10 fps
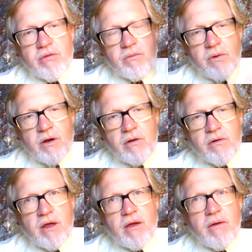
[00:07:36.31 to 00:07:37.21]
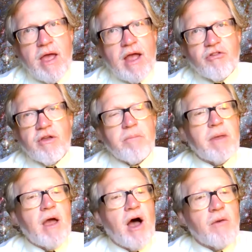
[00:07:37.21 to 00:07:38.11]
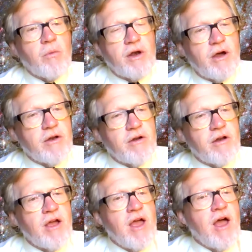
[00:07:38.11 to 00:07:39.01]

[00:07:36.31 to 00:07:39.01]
We're uh, actually beyond 100,